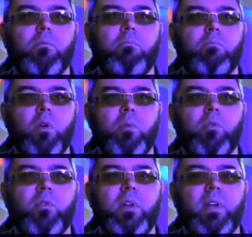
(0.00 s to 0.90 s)

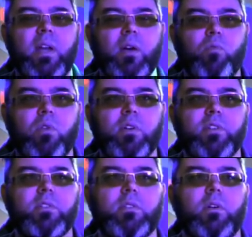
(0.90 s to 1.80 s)
mobile
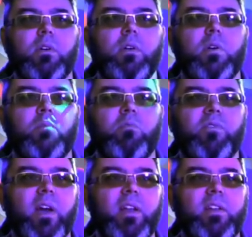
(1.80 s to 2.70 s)
networks,
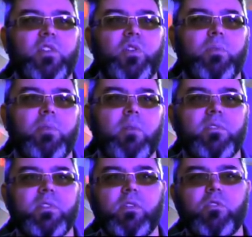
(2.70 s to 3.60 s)
provide a digital payment
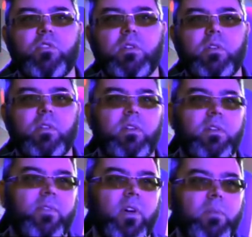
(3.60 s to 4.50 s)
solution to the
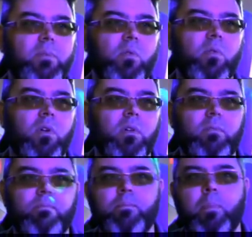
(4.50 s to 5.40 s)
developing world,
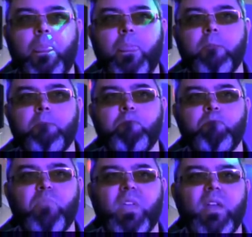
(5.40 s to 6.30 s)

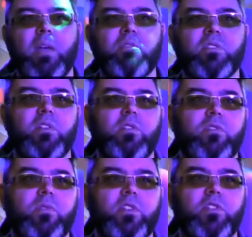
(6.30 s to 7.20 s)
enables a new
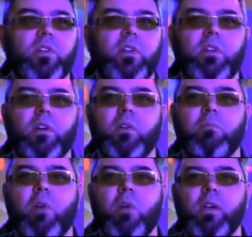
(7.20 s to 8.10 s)
$3 trillion
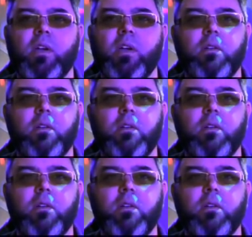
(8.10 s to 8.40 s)
market.